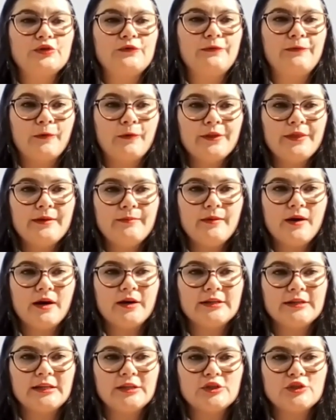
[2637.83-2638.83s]
for the
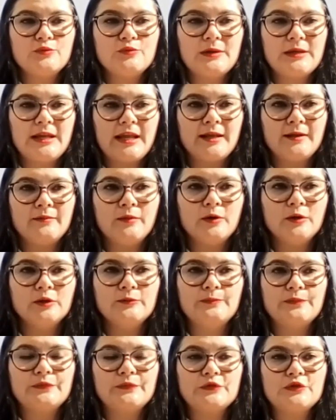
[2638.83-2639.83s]
body to be
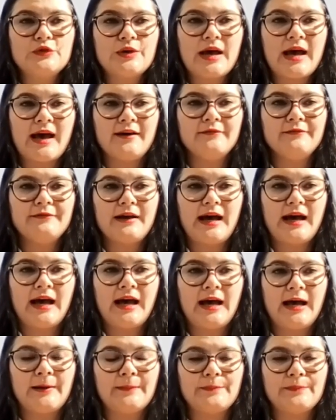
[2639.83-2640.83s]
able to have
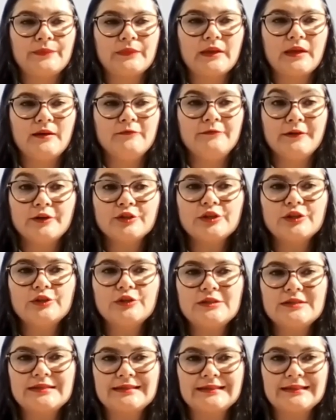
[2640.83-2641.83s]
very
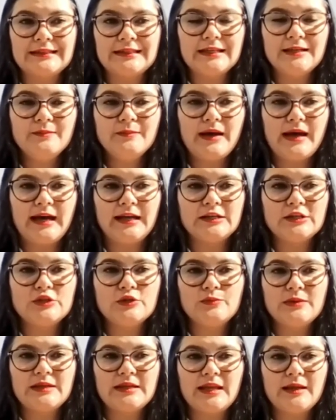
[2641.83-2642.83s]
good sleep and
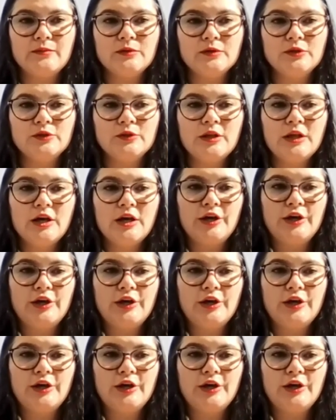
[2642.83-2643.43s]
to be able